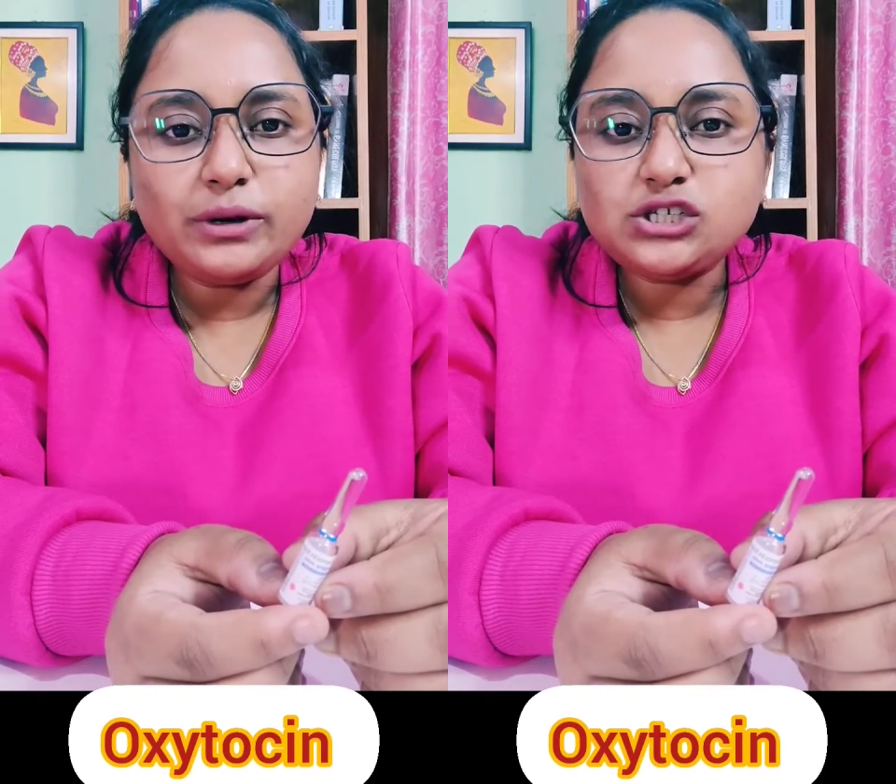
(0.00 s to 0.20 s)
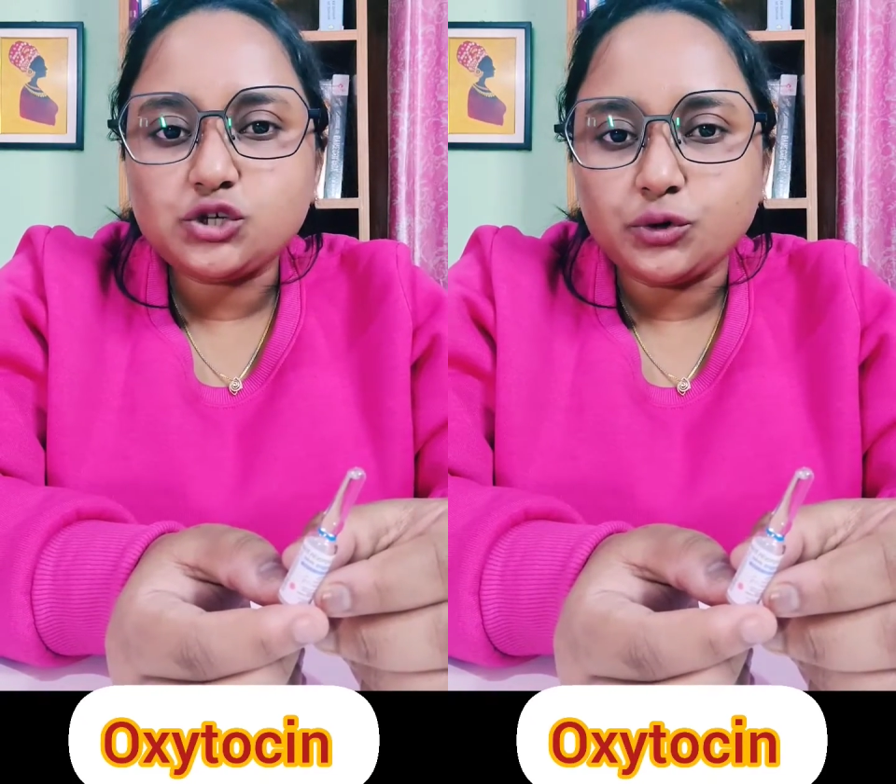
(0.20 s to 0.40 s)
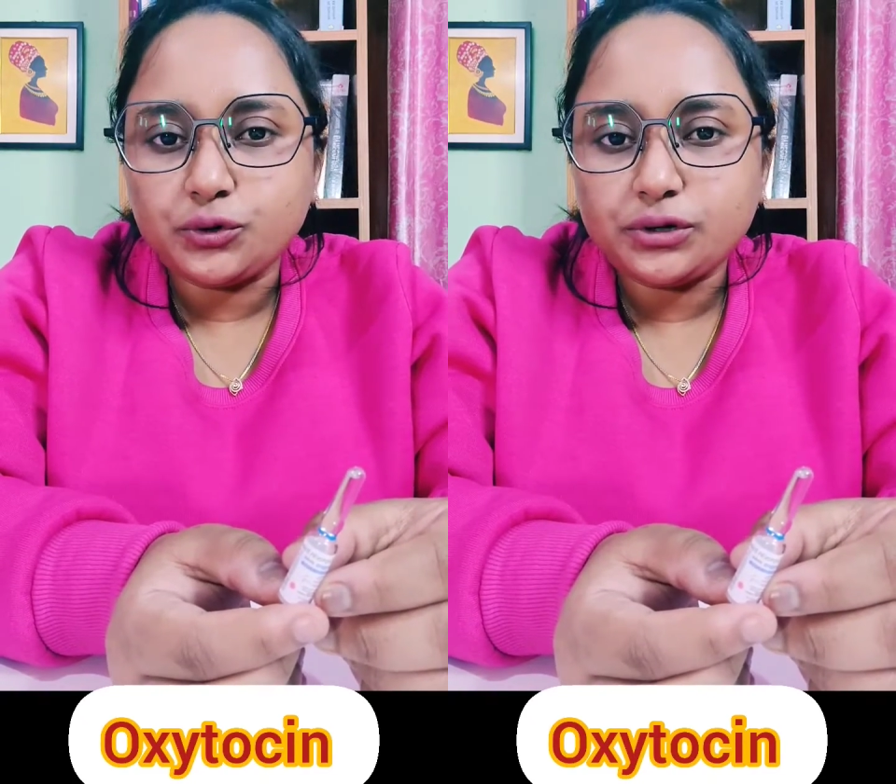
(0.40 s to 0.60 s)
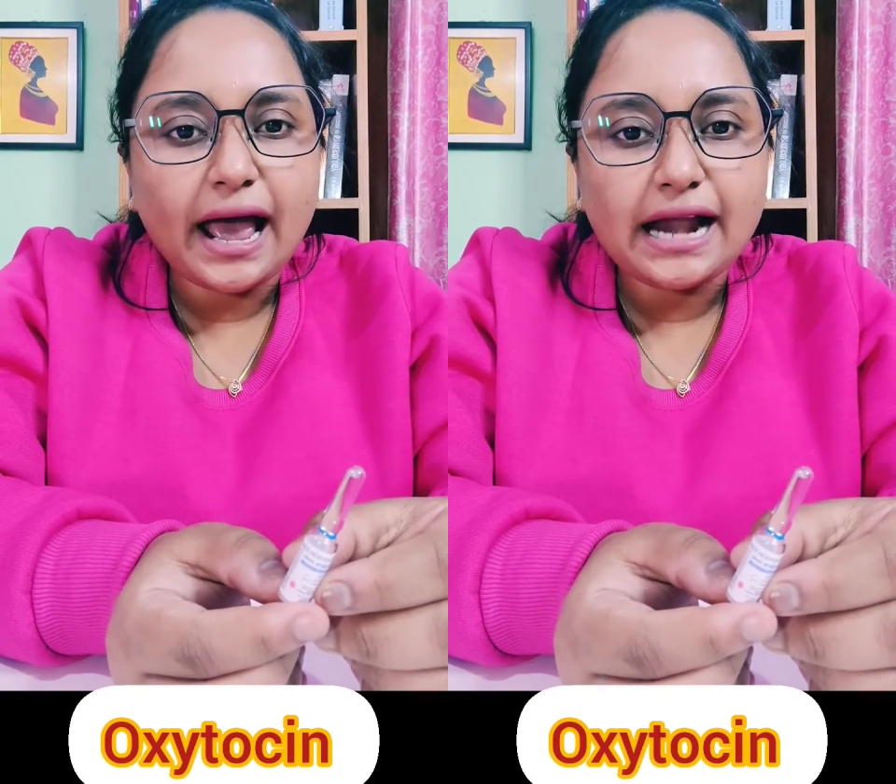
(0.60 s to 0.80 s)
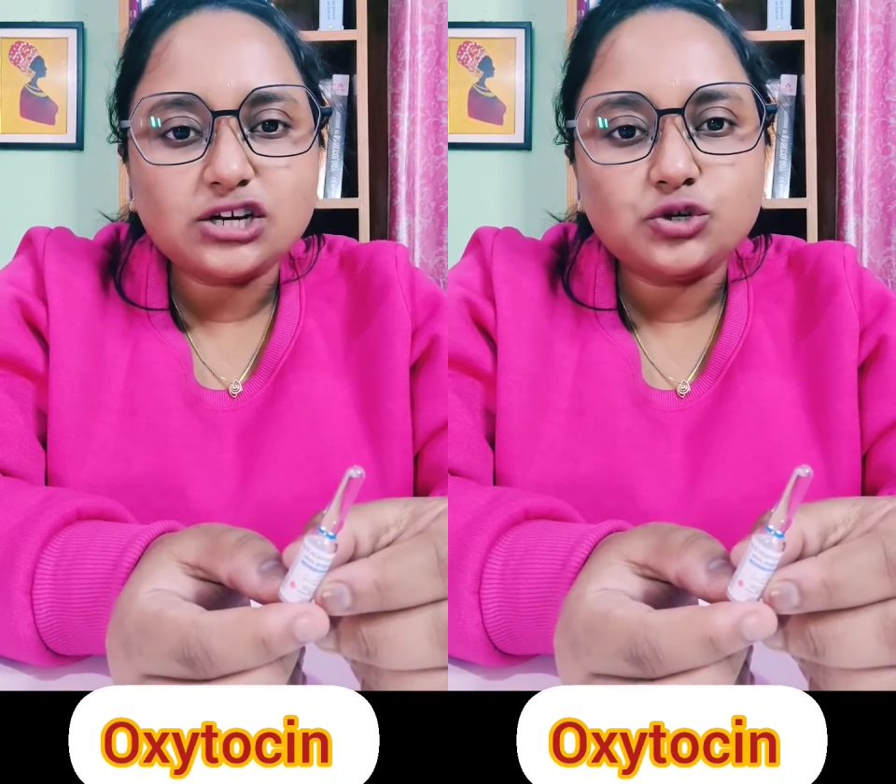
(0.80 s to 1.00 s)
to be stored
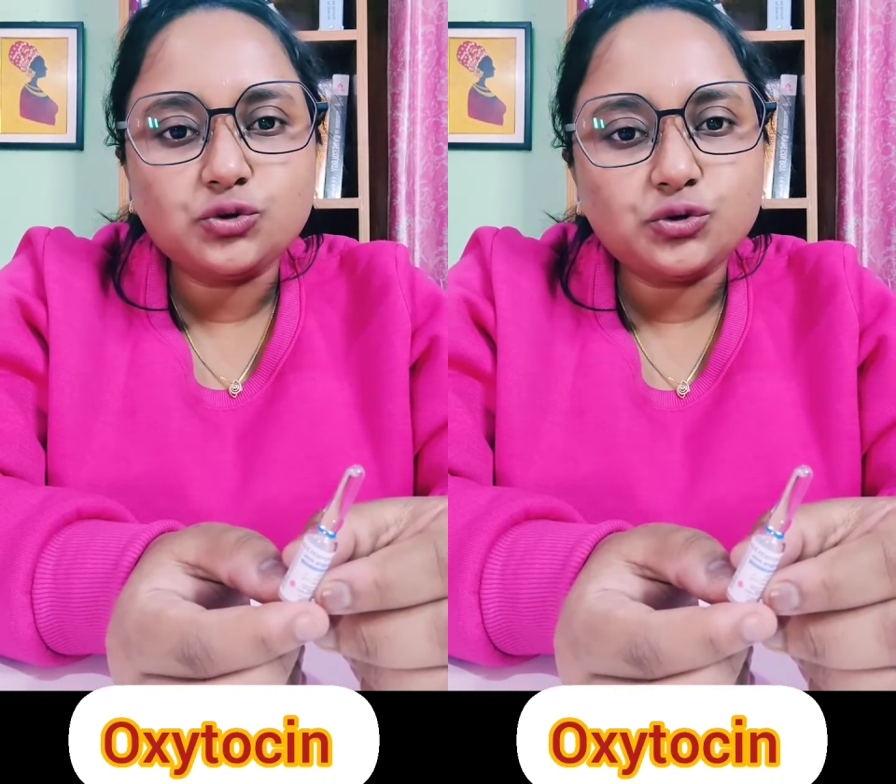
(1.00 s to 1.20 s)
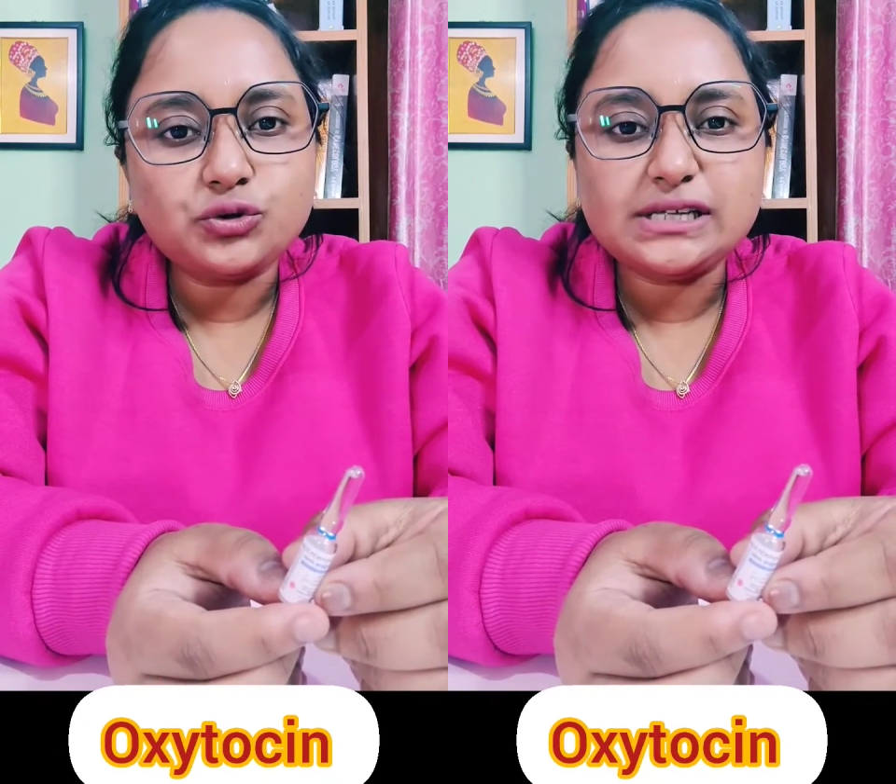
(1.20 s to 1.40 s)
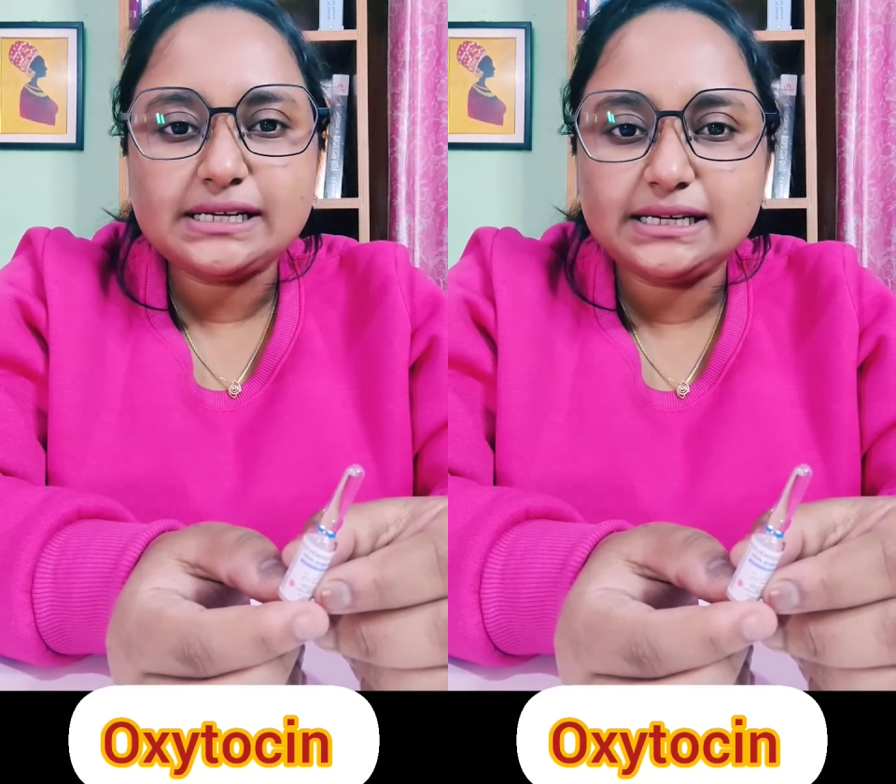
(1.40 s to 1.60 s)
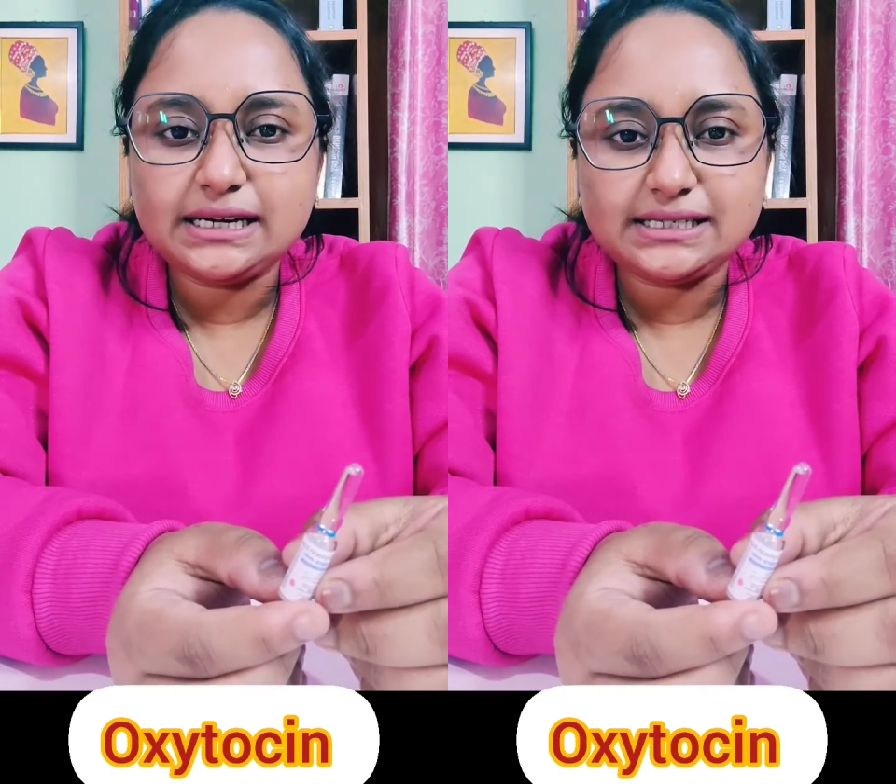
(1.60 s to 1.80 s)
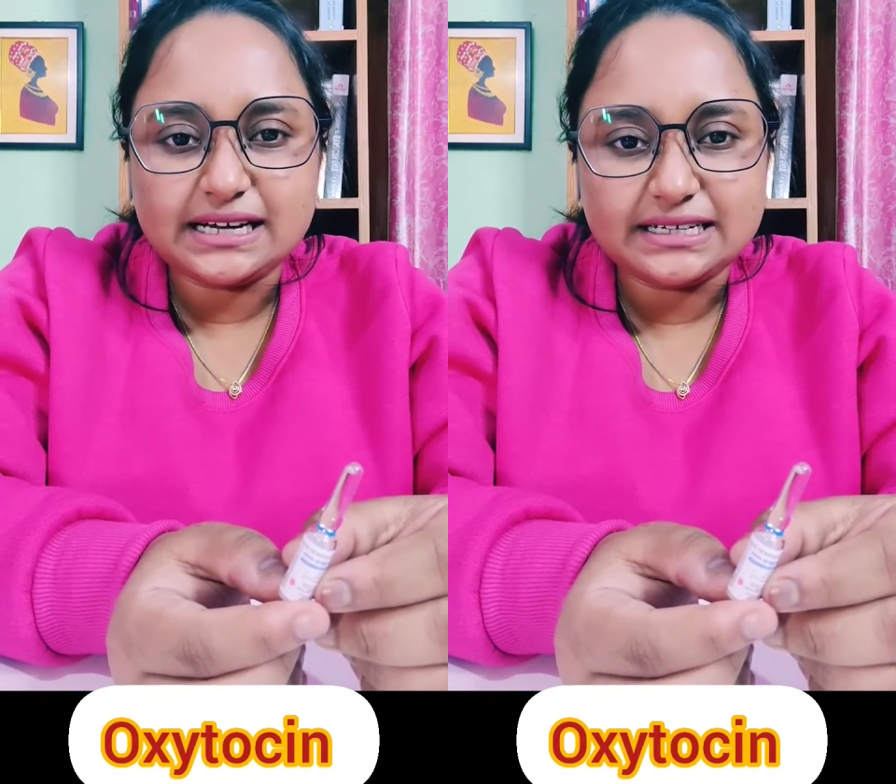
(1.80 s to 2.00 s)
at 2 to 6 degrees